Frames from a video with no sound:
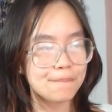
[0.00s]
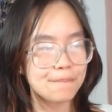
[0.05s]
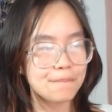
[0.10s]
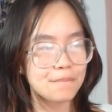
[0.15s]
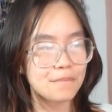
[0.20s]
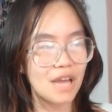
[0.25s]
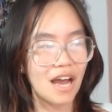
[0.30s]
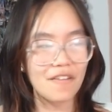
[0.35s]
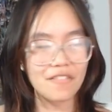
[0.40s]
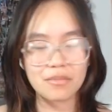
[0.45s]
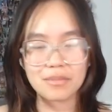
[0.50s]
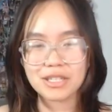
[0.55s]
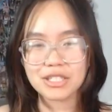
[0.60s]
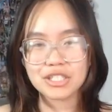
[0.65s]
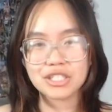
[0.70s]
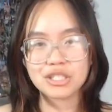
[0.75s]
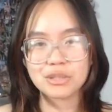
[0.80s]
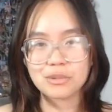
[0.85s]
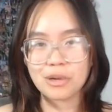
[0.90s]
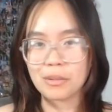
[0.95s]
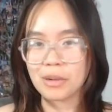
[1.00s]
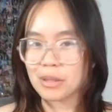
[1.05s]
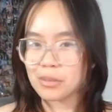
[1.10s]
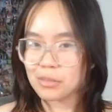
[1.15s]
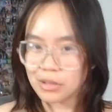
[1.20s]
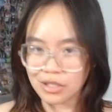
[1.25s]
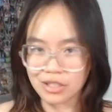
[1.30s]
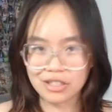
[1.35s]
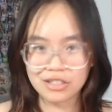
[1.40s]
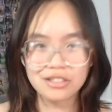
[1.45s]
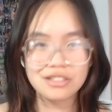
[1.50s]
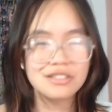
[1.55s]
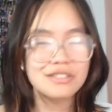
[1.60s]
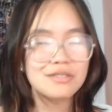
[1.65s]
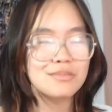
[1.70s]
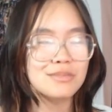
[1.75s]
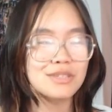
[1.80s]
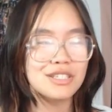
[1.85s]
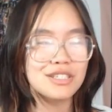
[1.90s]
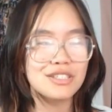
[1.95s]
affirmations about my appearance.
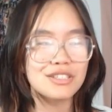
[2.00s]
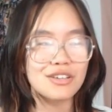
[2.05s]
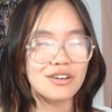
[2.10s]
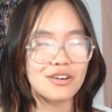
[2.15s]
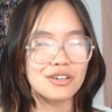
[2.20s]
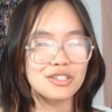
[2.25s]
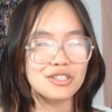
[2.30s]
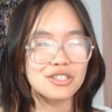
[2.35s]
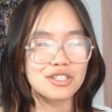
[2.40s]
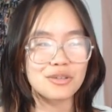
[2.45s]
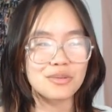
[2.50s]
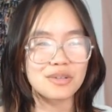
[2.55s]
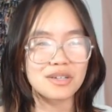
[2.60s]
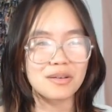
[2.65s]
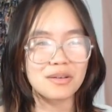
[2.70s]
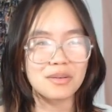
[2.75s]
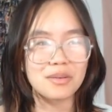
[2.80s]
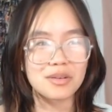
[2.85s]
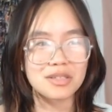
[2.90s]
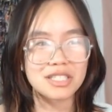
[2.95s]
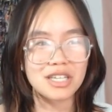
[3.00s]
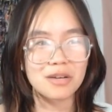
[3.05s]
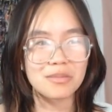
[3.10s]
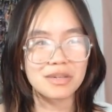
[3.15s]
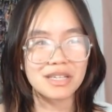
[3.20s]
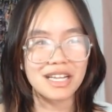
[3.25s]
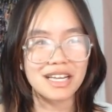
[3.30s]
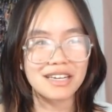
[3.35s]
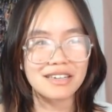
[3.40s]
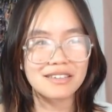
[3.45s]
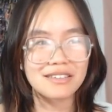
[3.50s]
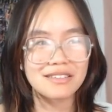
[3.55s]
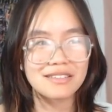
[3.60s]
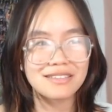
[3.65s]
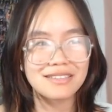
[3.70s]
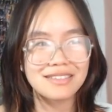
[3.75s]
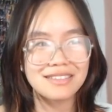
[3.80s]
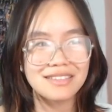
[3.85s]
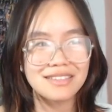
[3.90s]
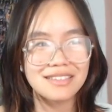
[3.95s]
So usually when people tell me like,
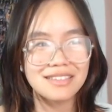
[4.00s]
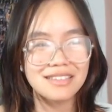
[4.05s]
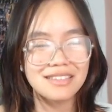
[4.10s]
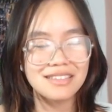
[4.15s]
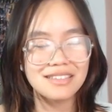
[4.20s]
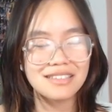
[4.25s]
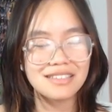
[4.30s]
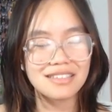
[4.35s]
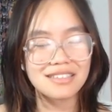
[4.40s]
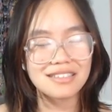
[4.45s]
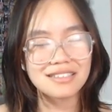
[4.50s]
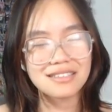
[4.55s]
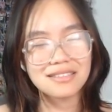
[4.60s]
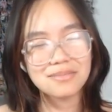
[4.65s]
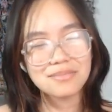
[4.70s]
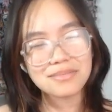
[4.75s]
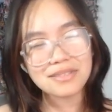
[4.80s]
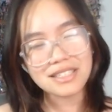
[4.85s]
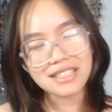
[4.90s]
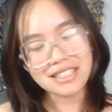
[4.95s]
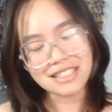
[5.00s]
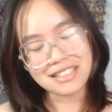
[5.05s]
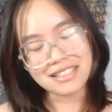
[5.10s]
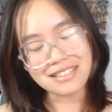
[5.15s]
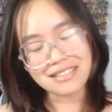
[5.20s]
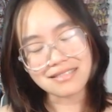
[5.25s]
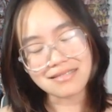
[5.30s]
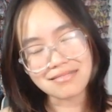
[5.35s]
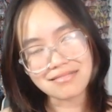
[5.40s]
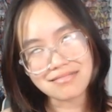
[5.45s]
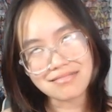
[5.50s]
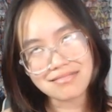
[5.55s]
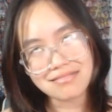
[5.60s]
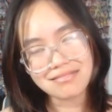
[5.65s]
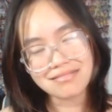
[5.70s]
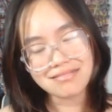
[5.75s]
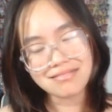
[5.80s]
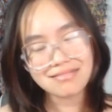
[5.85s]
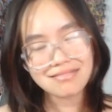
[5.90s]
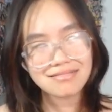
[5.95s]
you're so pretty,
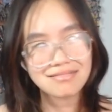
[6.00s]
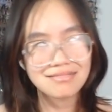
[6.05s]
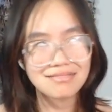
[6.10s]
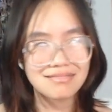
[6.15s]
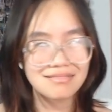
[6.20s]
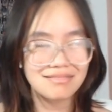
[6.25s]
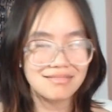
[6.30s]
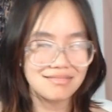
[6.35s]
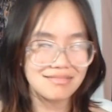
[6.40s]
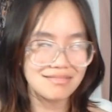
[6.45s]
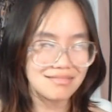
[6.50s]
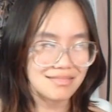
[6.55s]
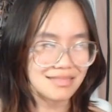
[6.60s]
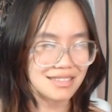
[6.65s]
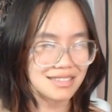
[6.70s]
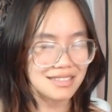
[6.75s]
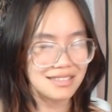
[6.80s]
you're so